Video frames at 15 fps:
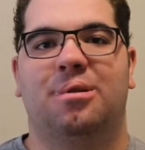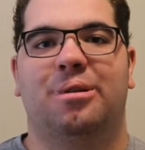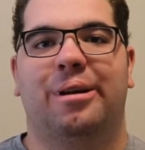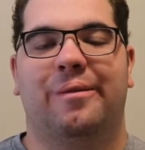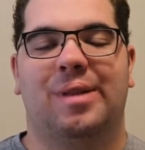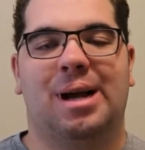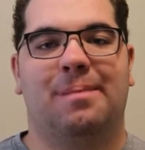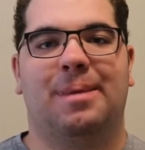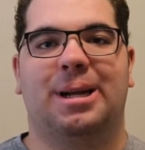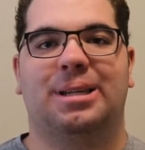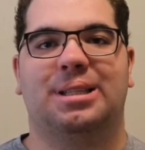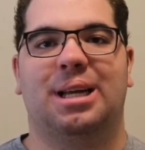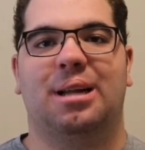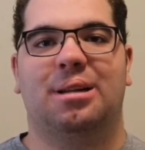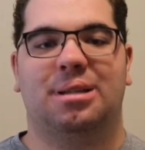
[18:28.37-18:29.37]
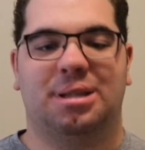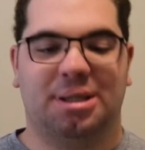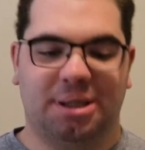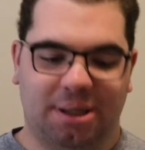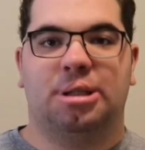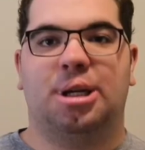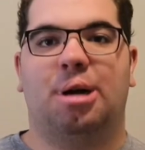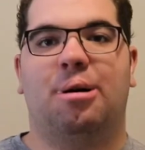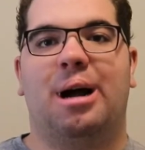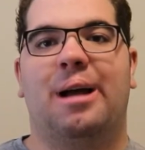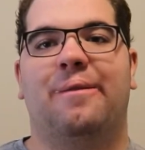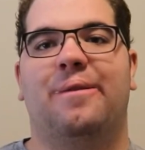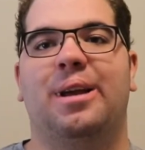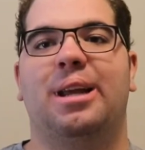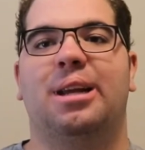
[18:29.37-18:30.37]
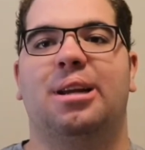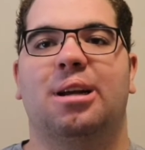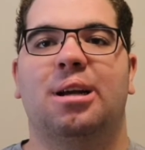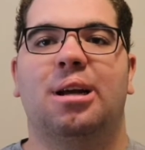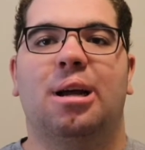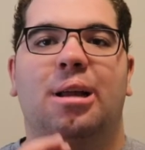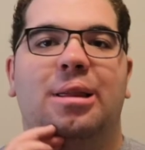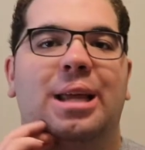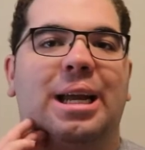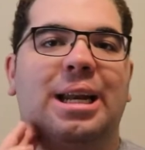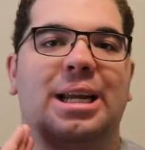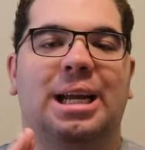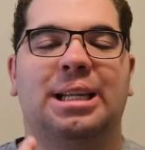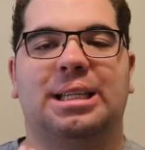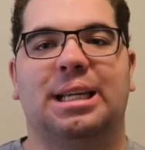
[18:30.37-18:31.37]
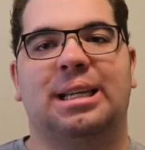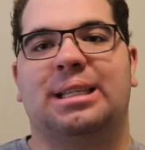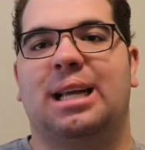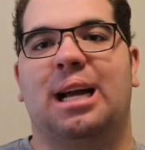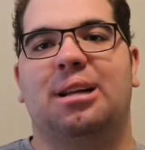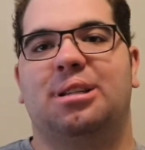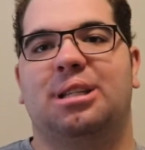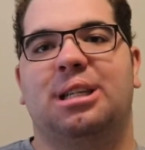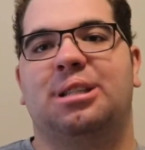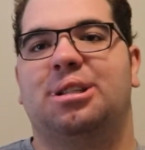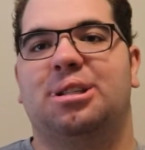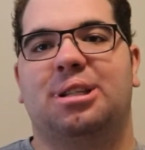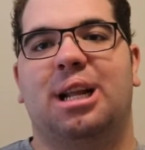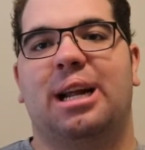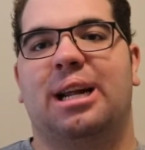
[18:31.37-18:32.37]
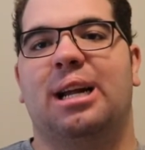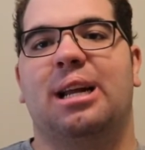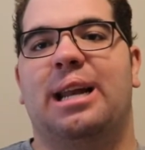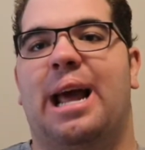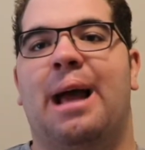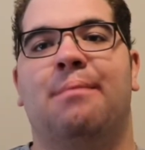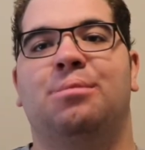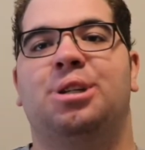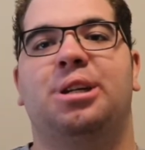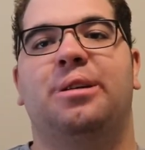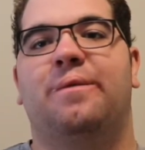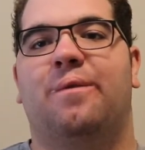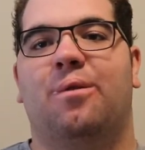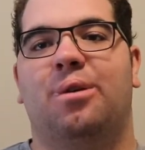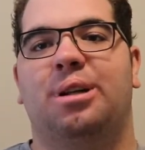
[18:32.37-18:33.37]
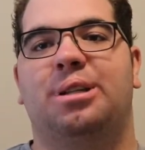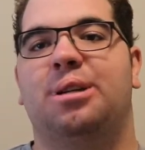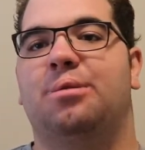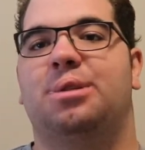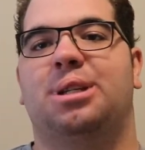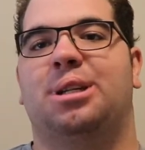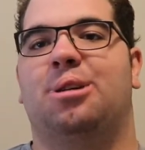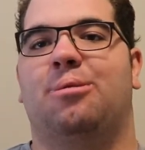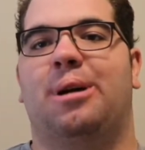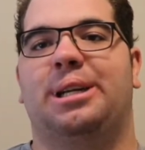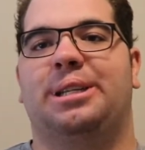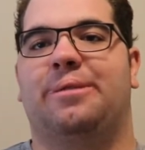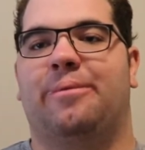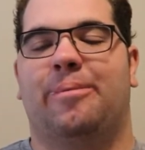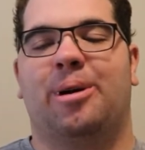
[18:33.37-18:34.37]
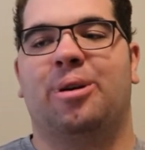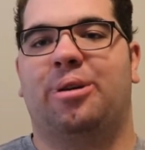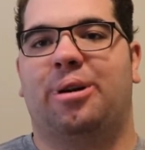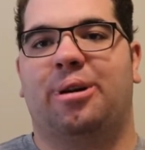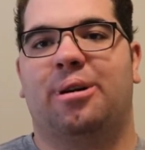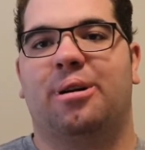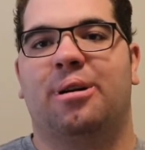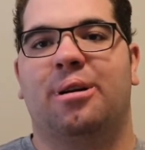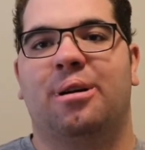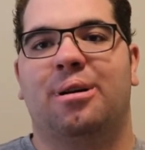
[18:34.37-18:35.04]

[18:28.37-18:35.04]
if that makes sense. So I think that it's just like an MG42 situation from earlier.